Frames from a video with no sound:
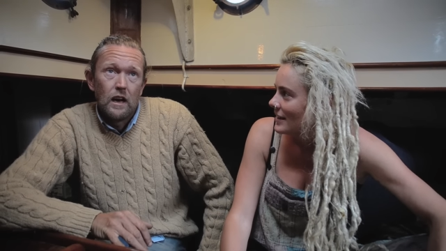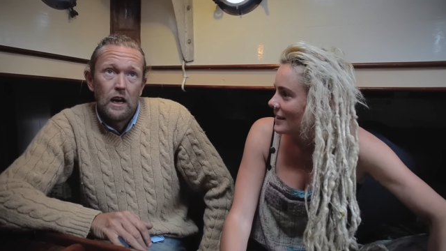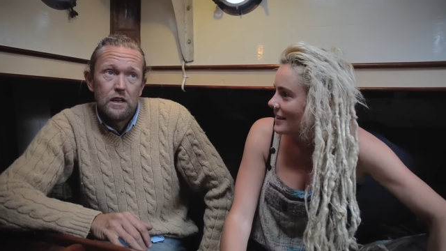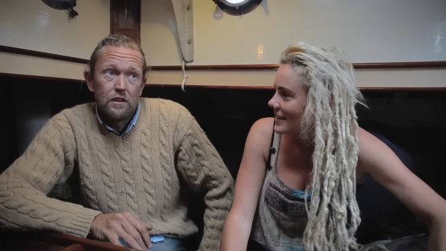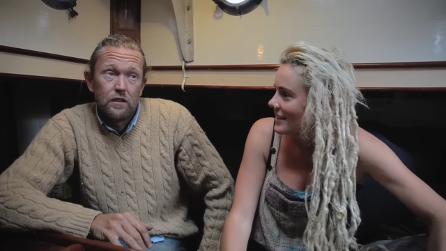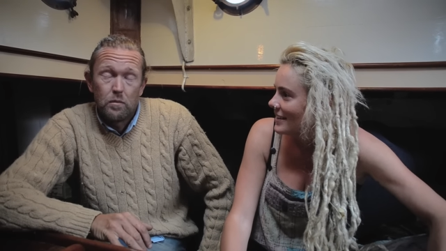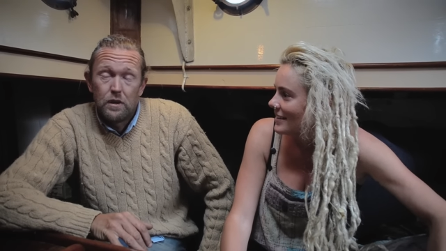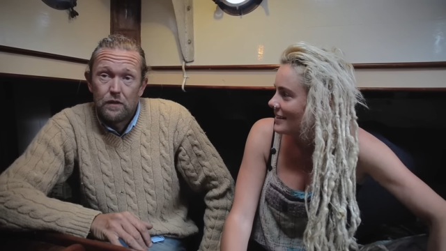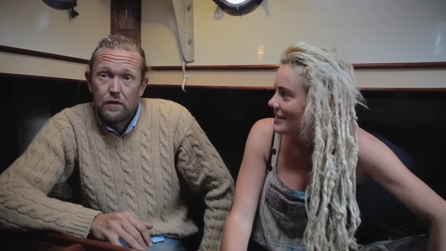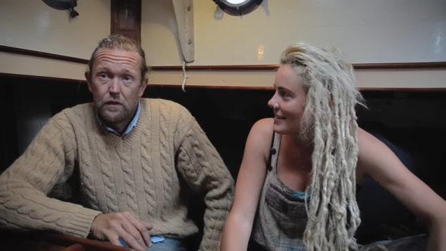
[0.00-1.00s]
Speaker 1: and he
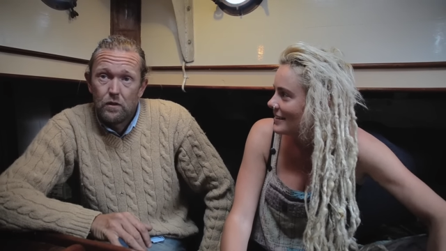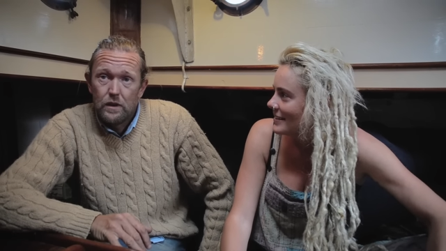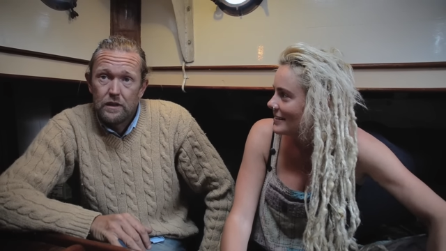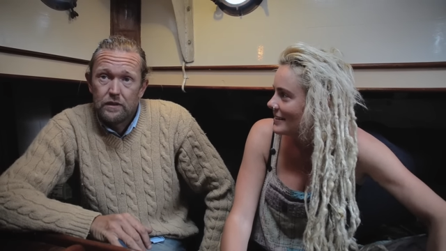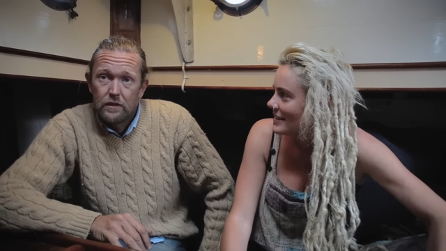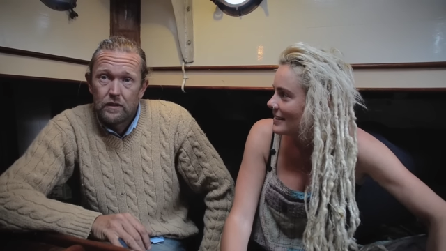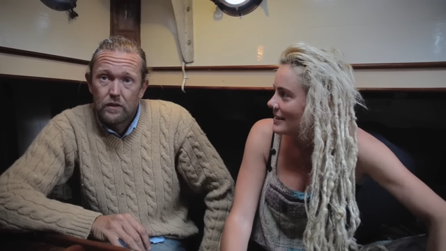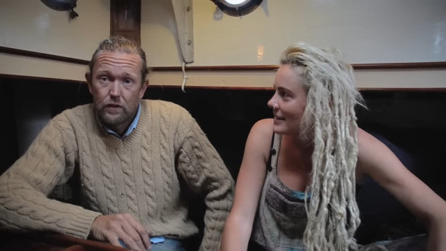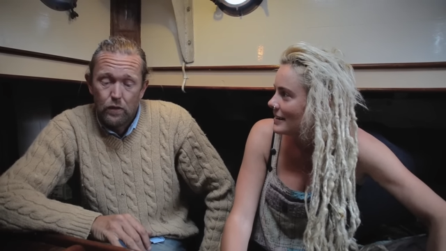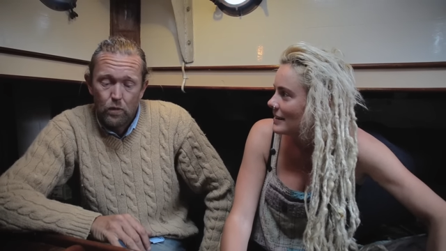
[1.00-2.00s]
disappeared for two weeks.
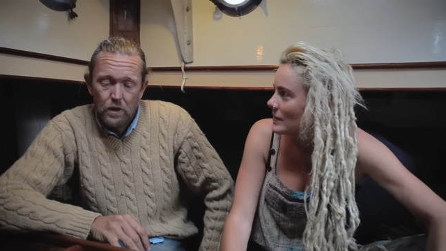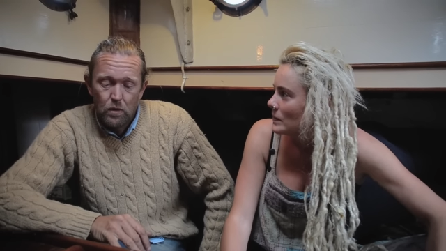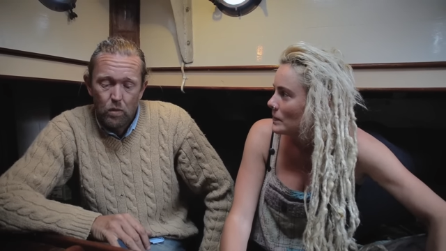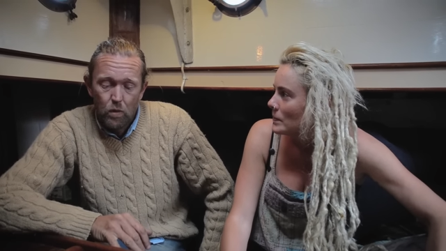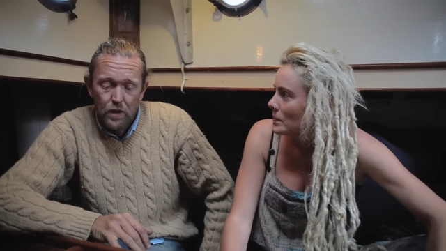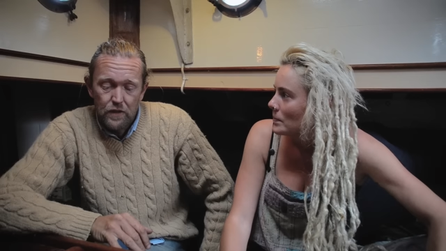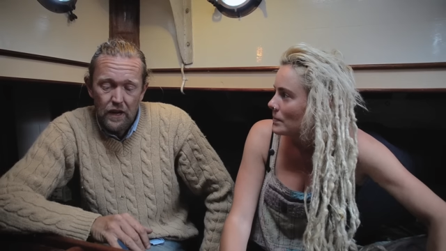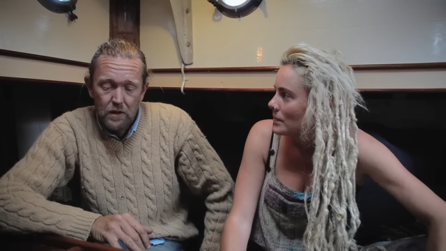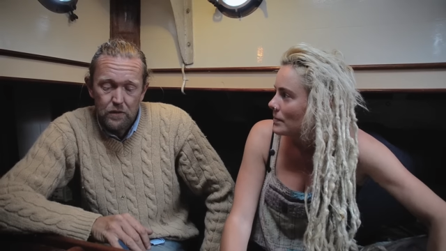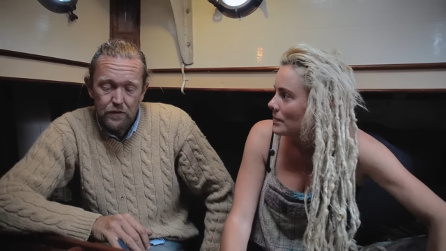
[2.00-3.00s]
So we were worried
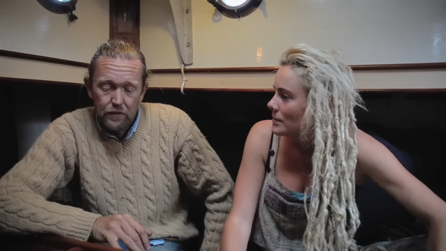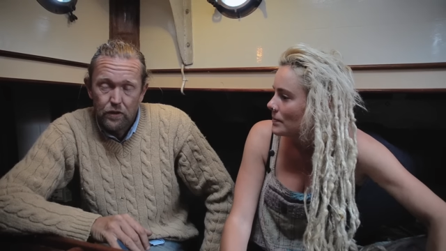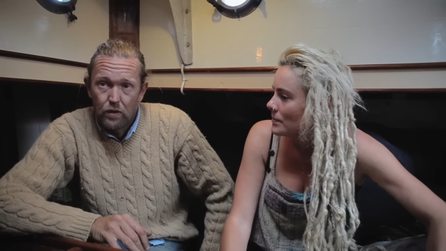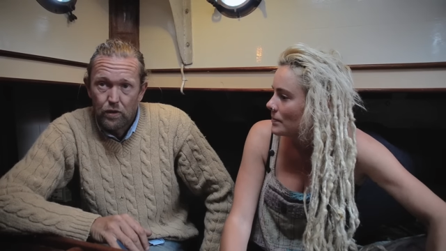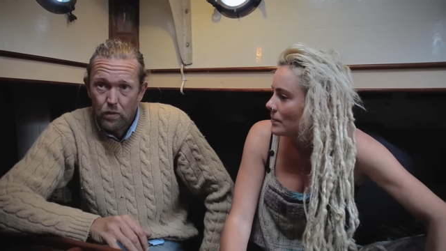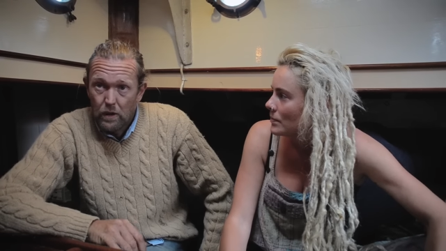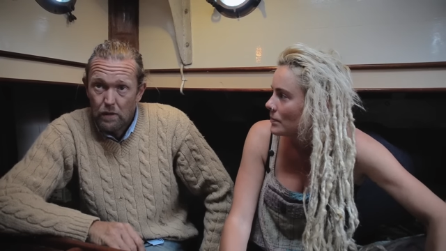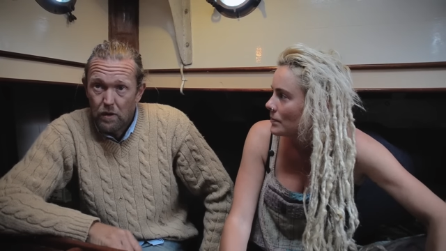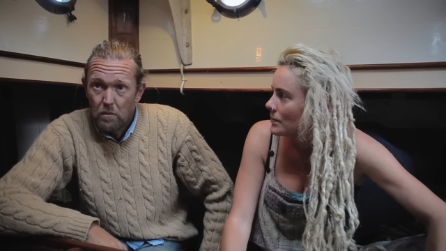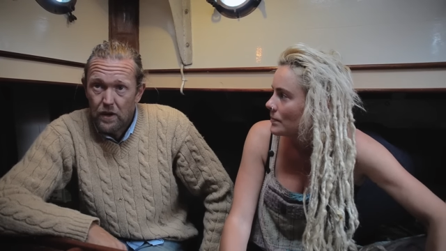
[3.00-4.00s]
that he was just going to run away
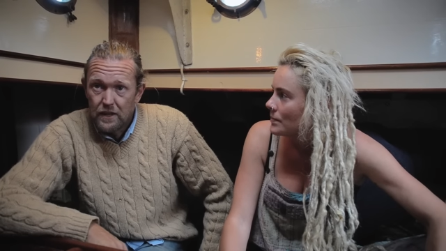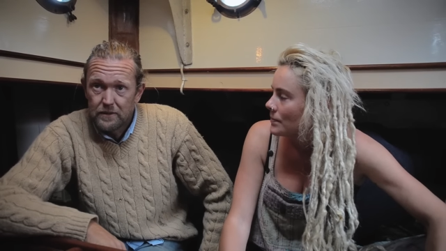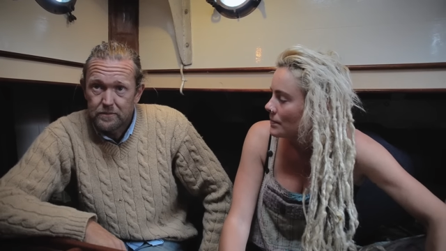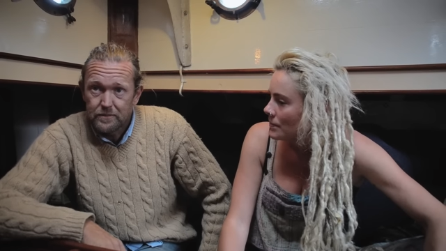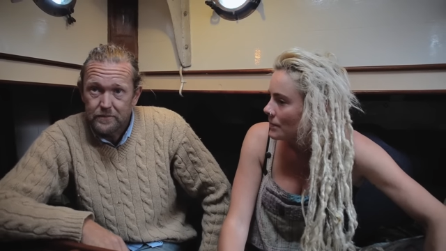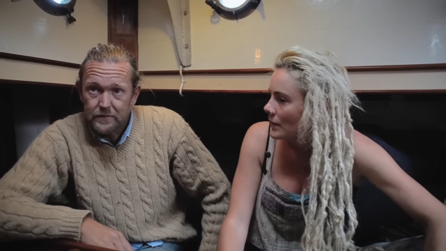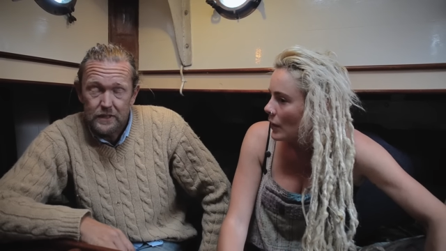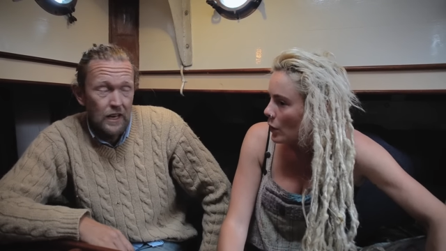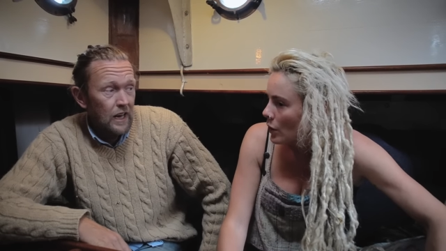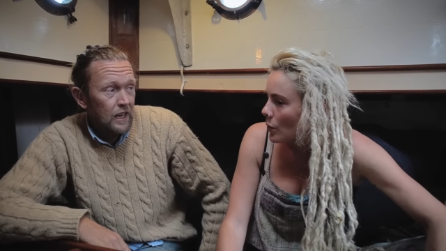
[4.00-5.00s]
with our money.
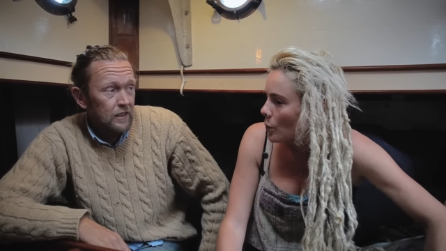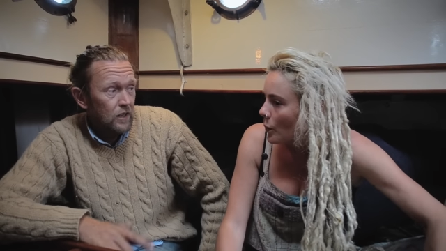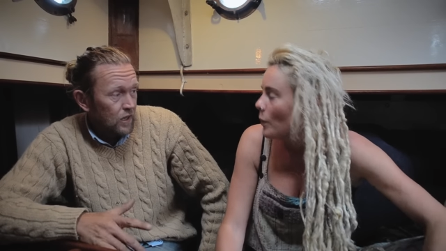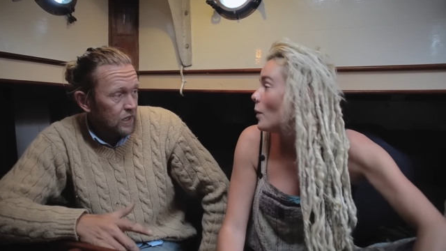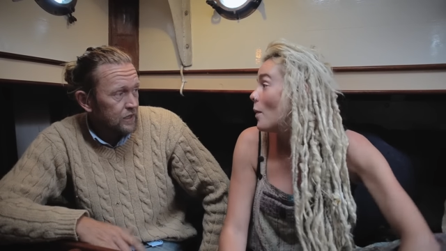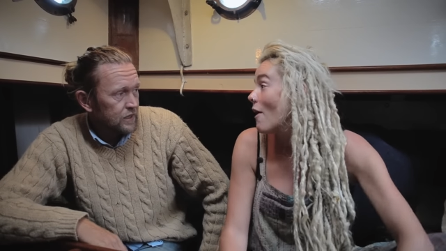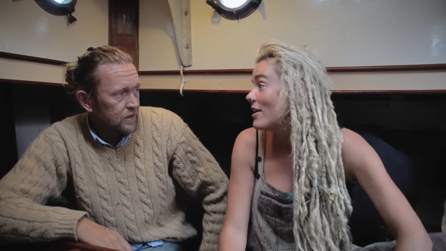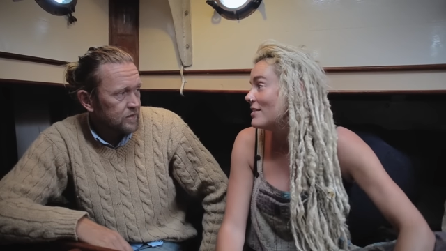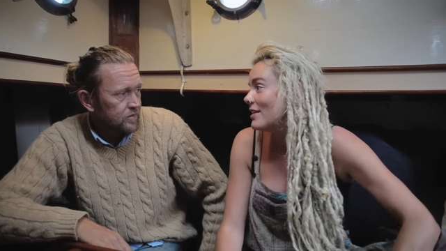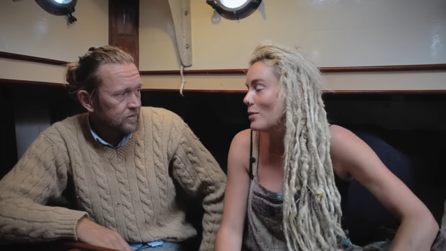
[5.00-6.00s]
Uh,
Speaker 2: we were
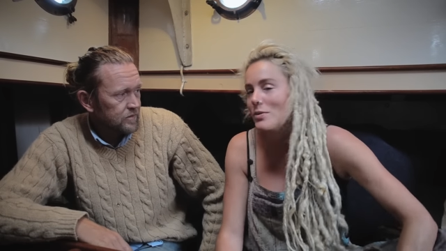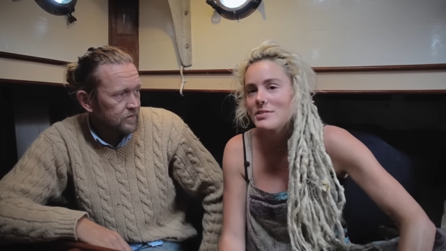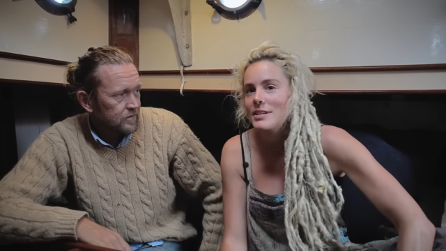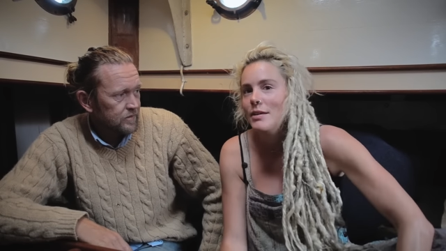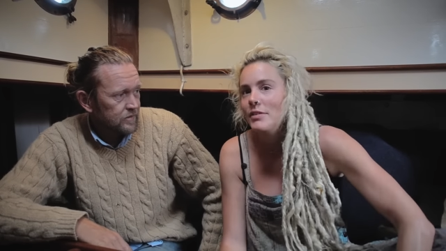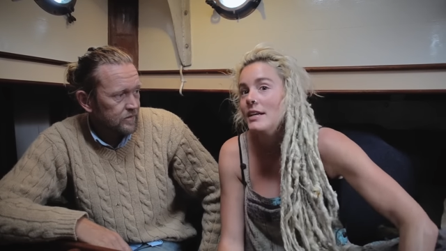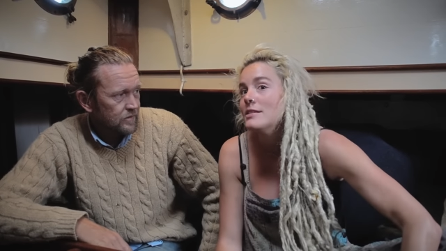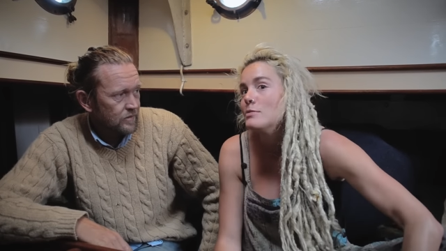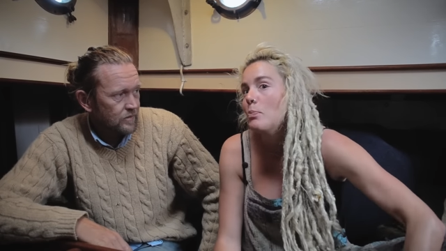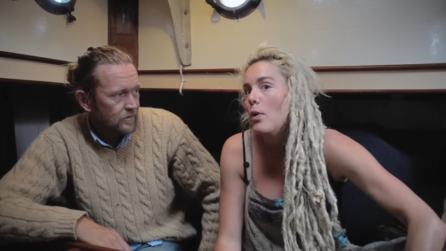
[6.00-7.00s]
worried that it wasn't even
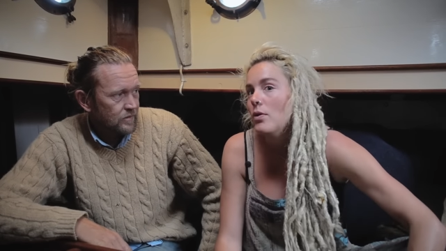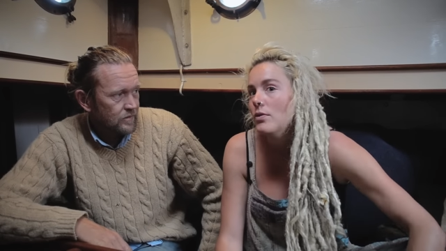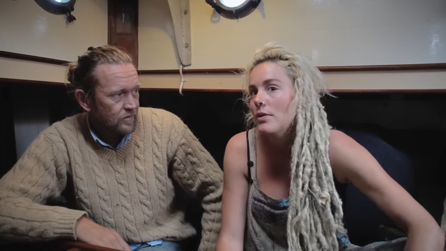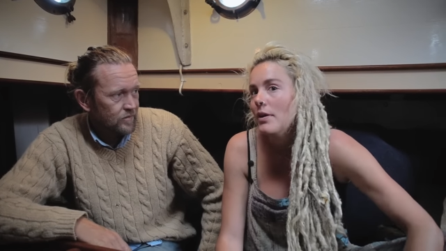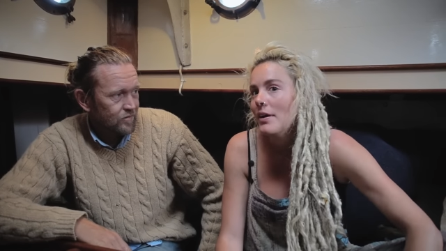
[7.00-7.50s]
his boat.